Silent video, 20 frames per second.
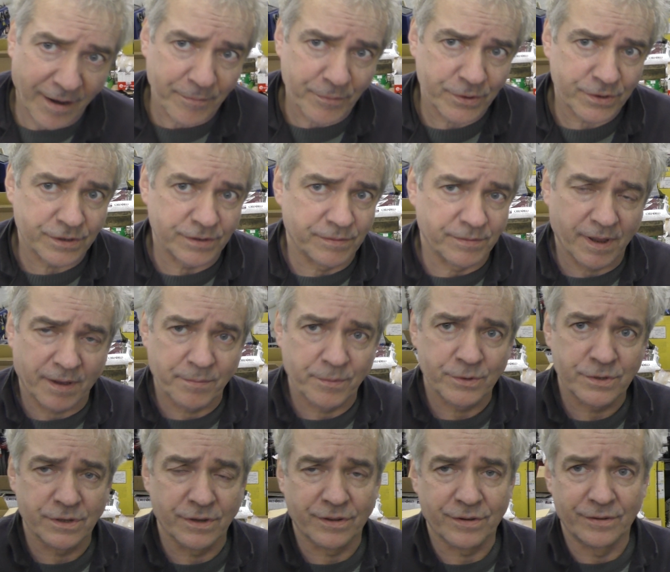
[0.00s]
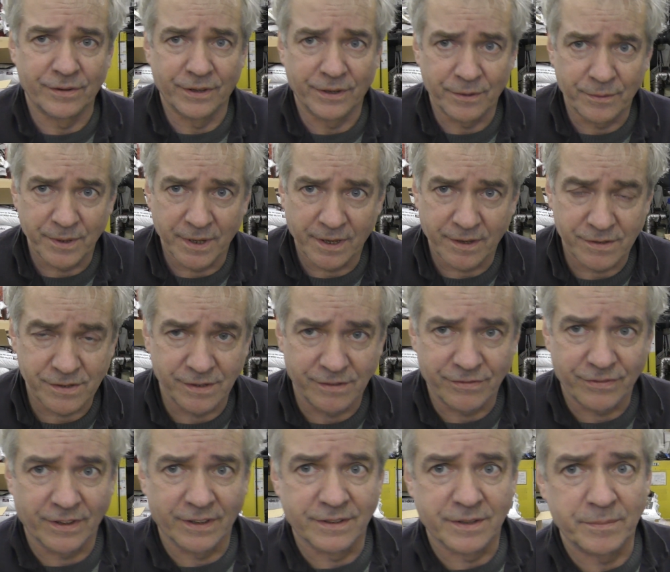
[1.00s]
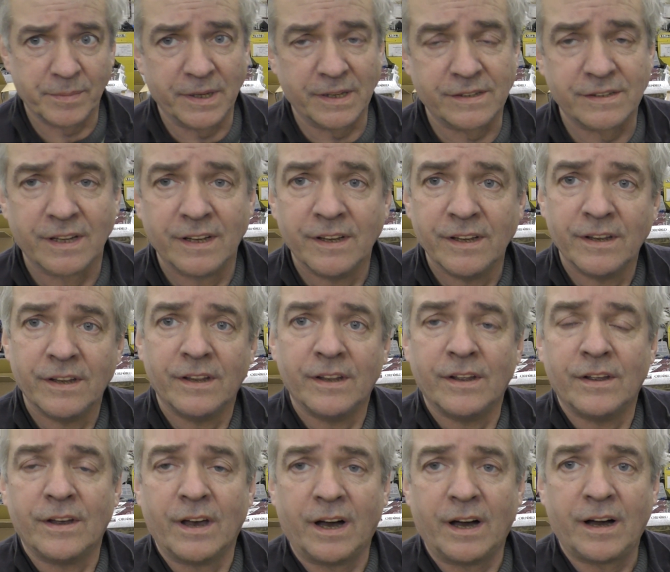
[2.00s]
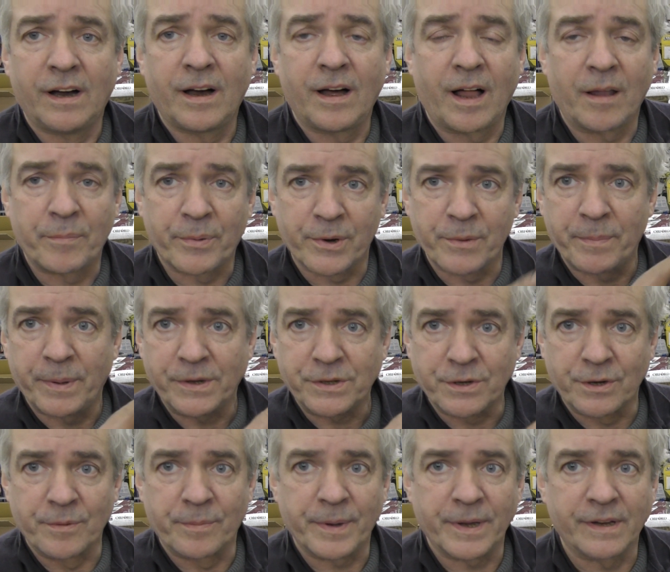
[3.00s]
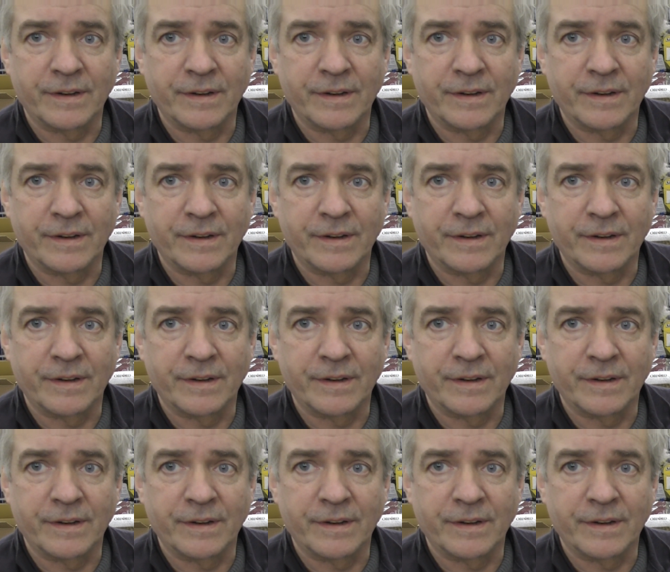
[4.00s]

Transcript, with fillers: I, I must have. I must have thrown it away because it felt a bit. Uh, I'll put a picture up